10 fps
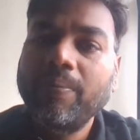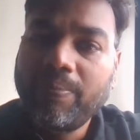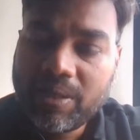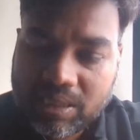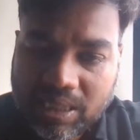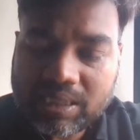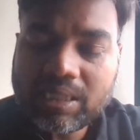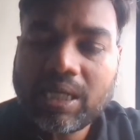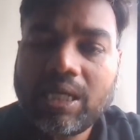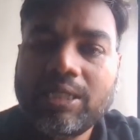Business
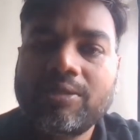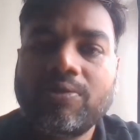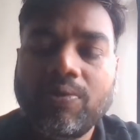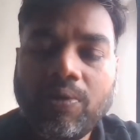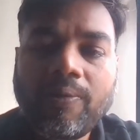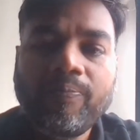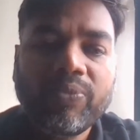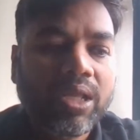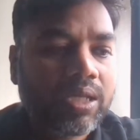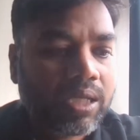analyst role,
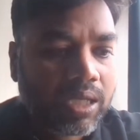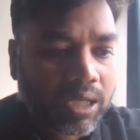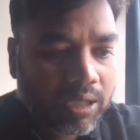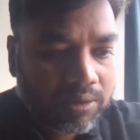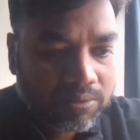uh,